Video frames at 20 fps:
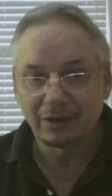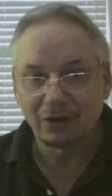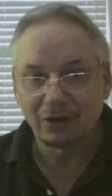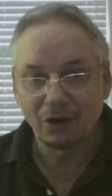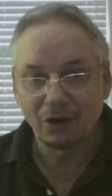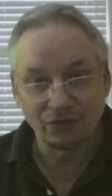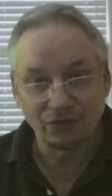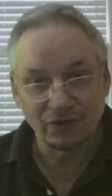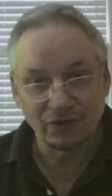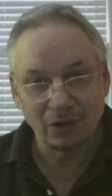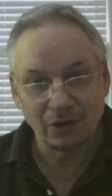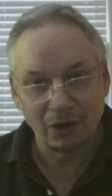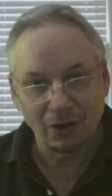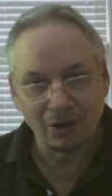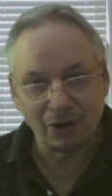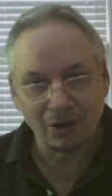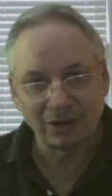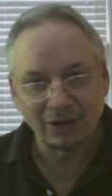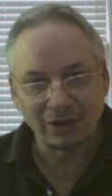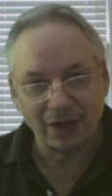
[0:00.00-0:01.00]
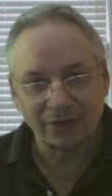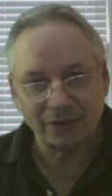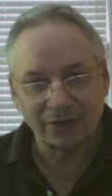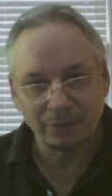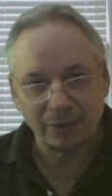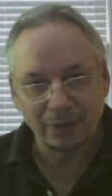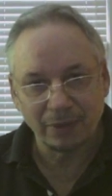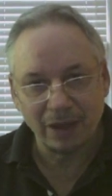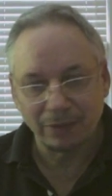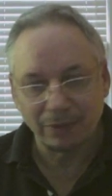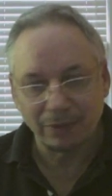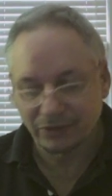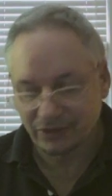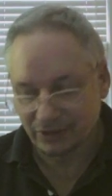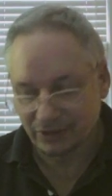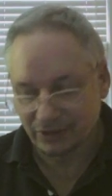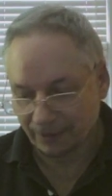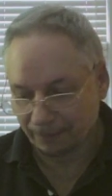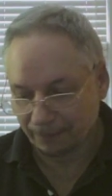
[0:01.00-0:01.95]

over all other Bibles.